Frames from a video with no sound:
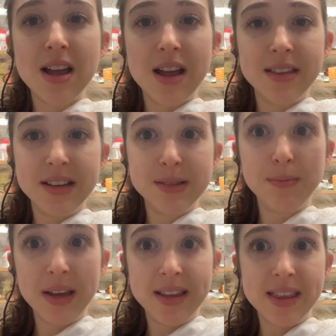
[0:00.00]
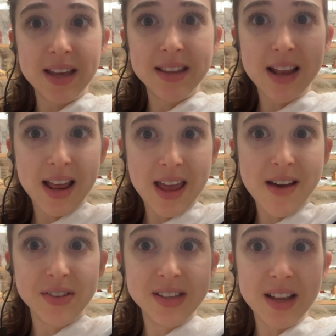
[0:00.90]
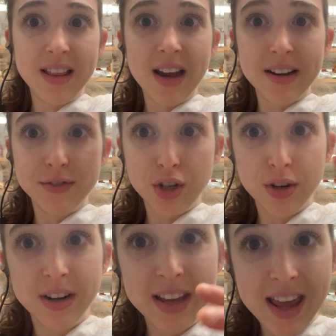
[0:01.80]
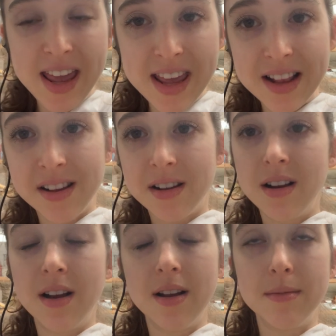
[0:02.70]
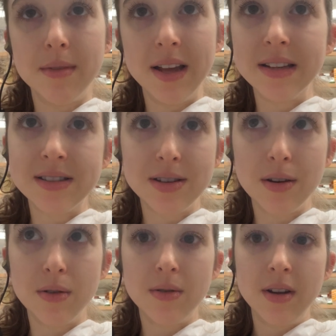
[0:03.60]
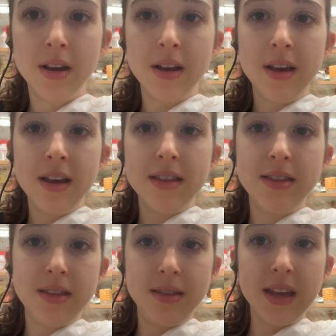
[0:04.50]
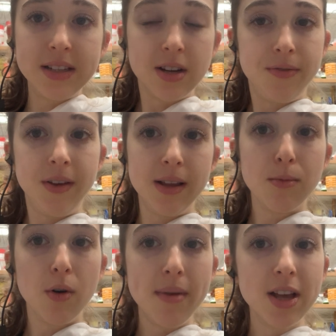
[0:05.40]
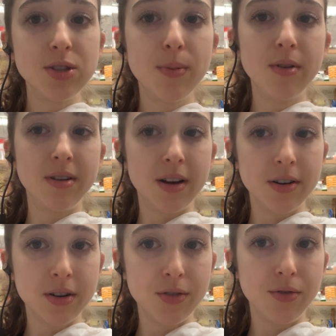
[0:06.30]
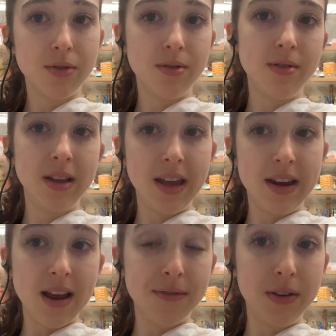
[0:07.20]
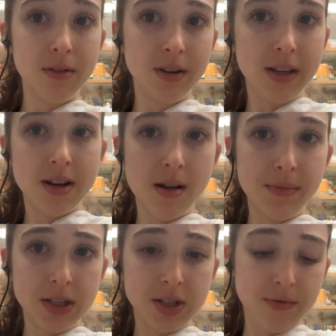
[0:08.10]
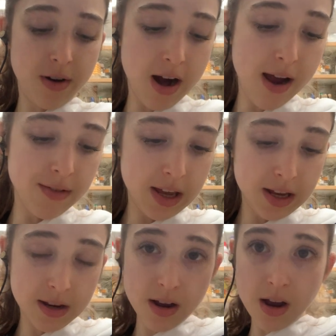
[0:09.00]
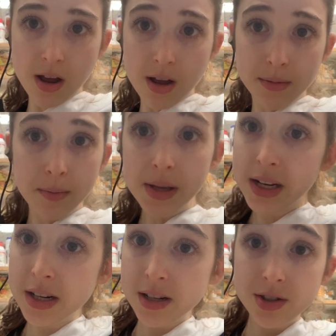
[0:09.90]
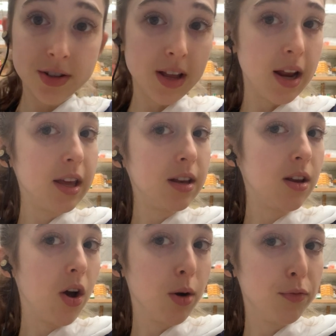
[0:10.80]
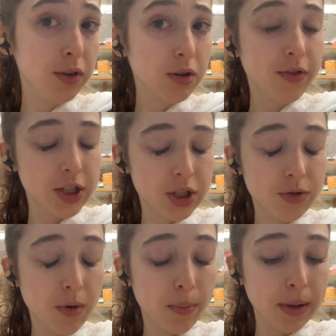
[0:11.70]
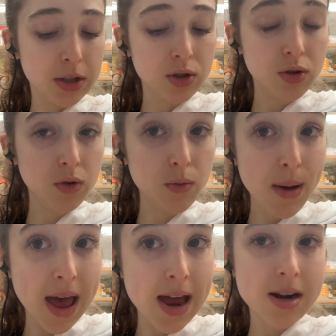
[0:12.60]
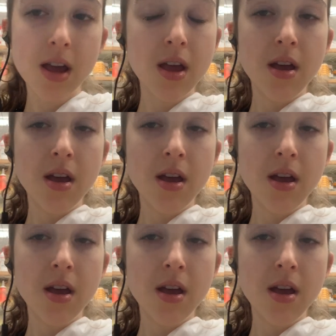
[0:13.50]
not this big thing that I have a deadline of turning in. Um, and so things are feeling more manageable and under control and I feel really accomplished for having um, completed and turned that in. Hopefully the revisions won't be too bad.